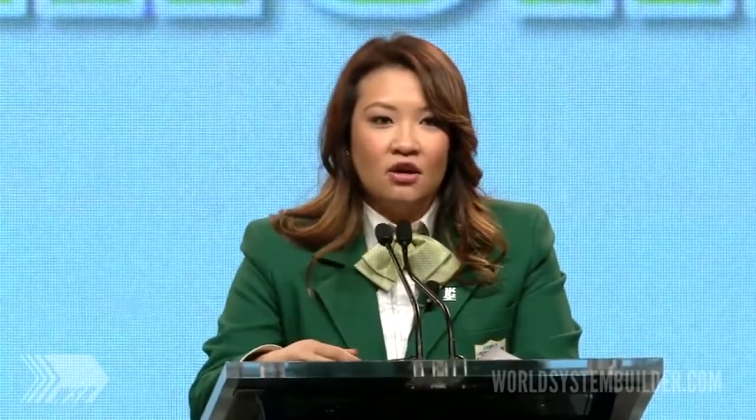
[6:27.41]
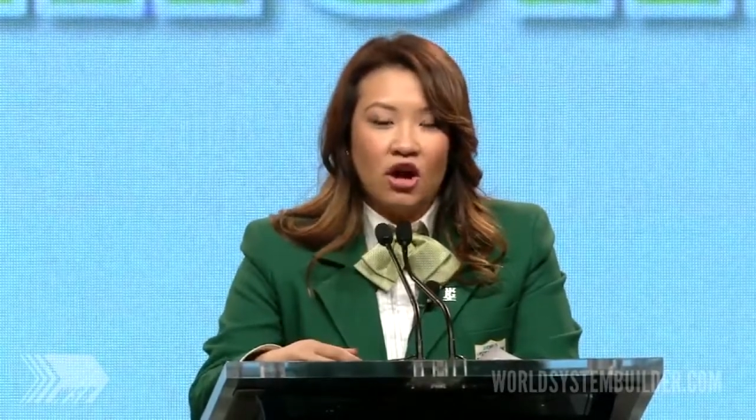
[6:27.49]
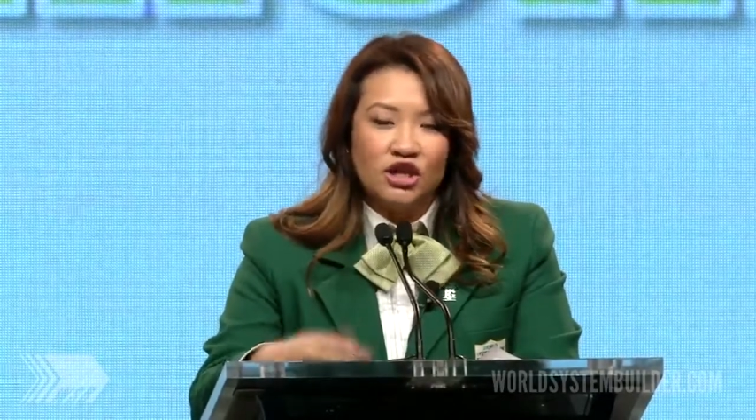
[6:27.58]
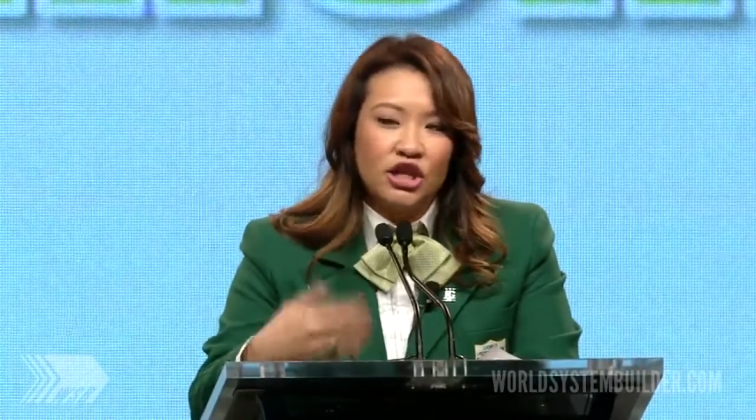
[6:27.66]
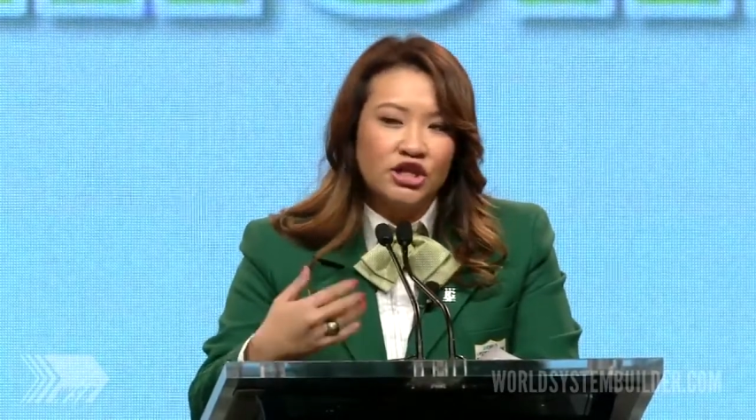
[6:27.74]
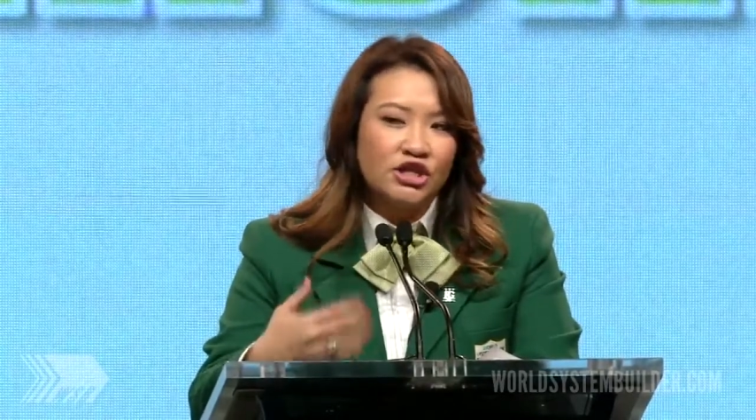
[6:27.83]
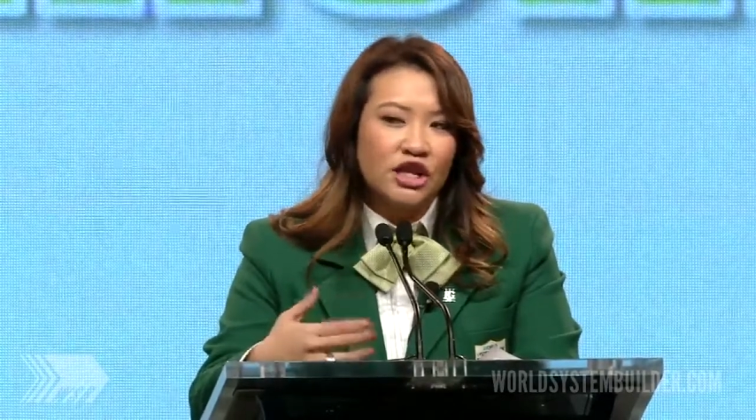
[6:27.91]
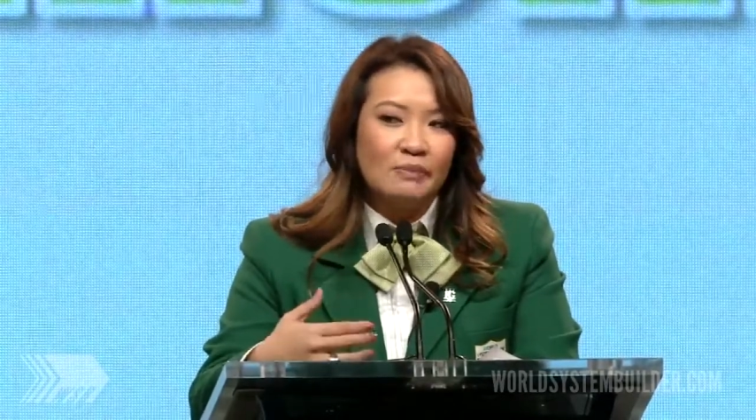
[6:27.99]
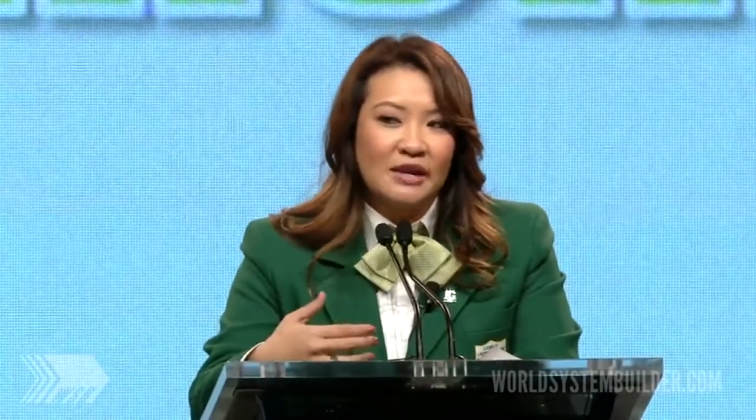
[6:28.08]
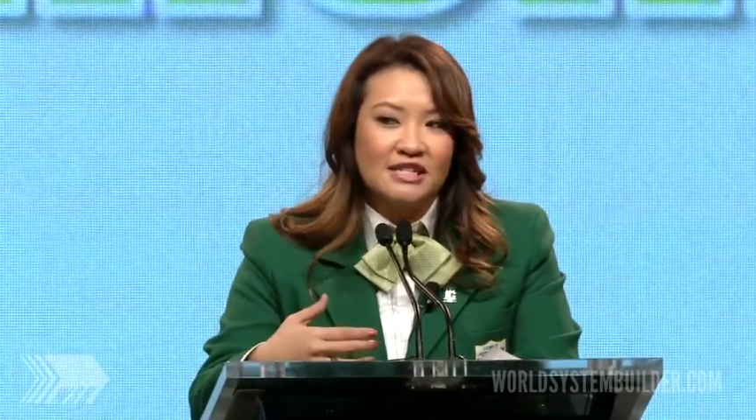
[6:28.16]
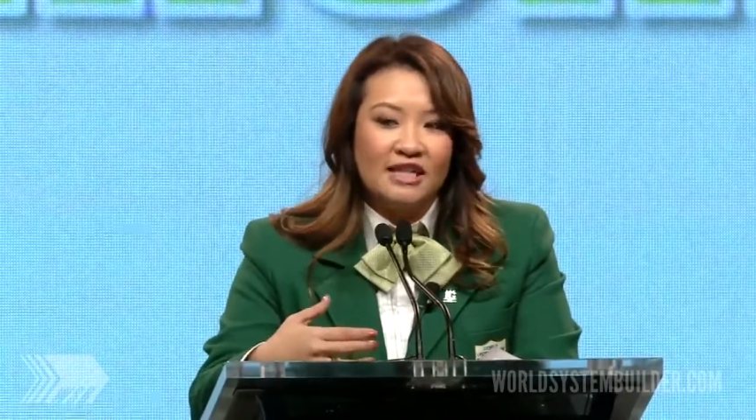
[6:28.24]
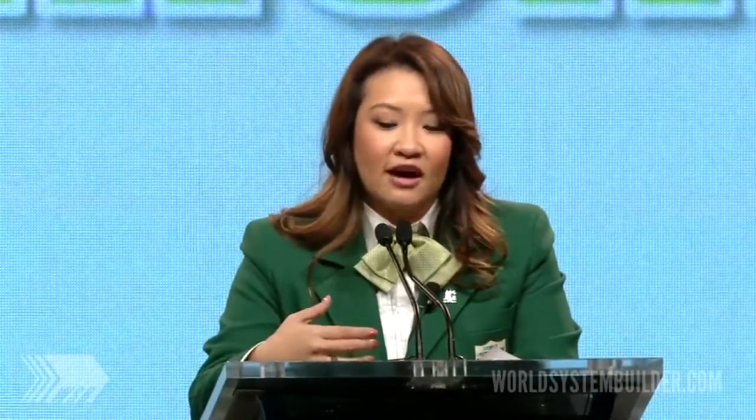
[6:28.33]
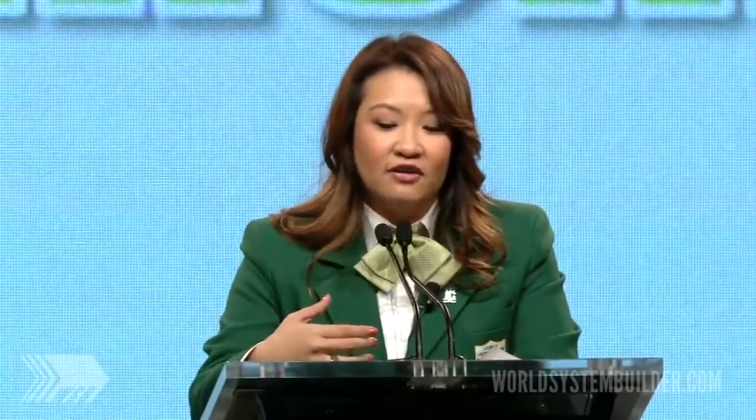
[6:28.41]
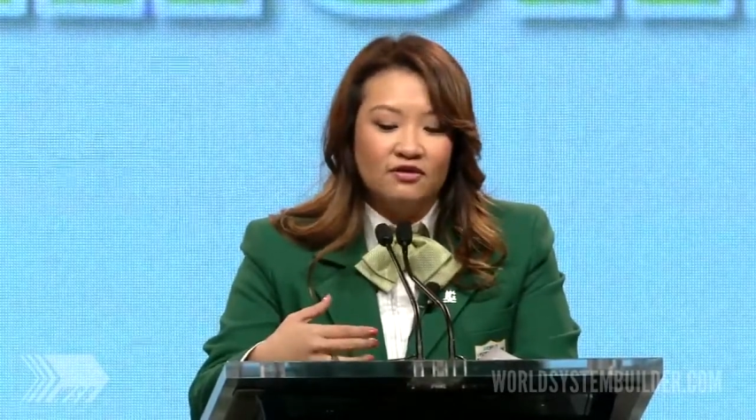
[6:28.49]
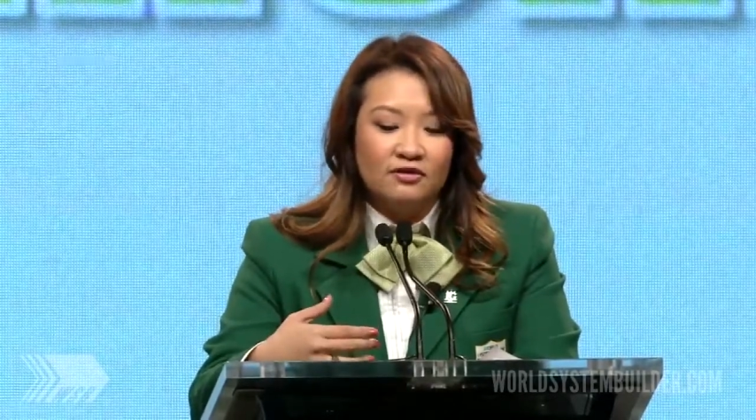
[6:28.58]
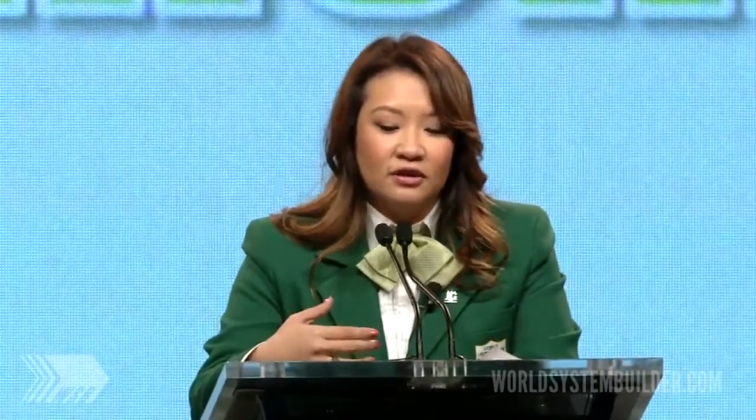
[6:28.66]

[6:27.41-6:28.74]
or I started to think myself,